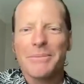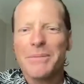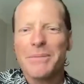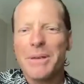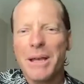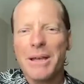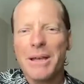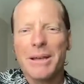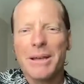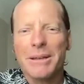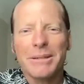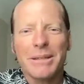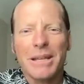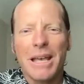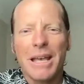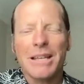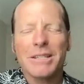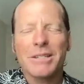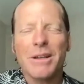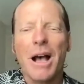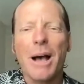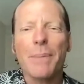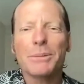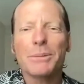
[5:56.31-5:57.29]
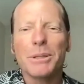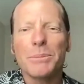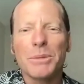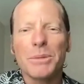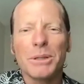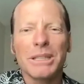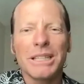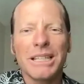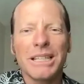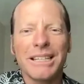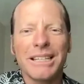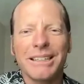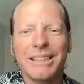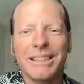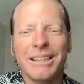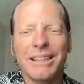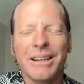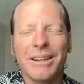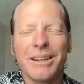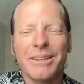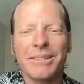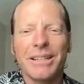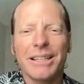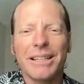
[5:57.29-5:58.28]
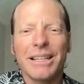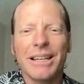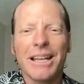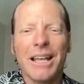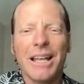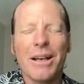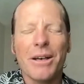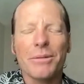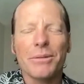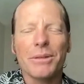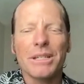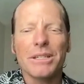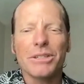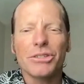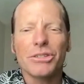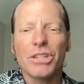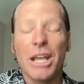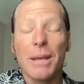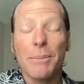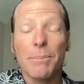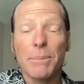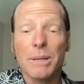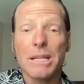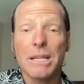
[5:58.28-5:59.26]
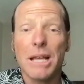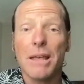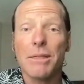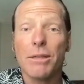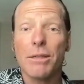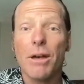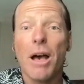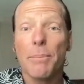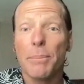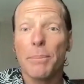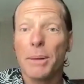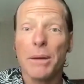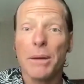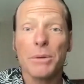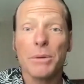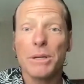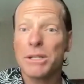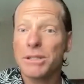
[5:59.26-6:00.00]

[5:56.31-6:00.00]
as optimally you know in health and shape as i thought but i was